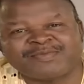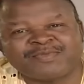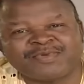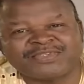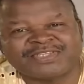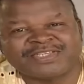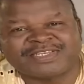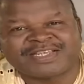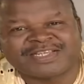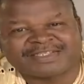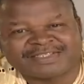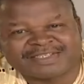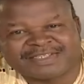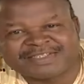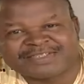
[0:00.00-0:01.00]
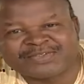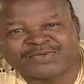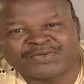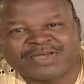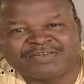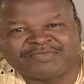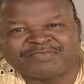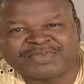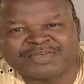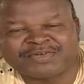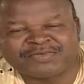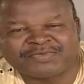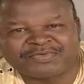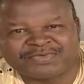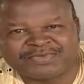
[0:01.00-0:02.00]
I must say that you have me
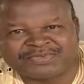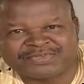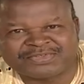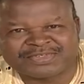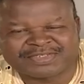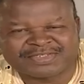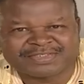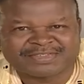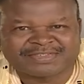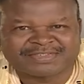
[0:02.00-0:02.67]
confused.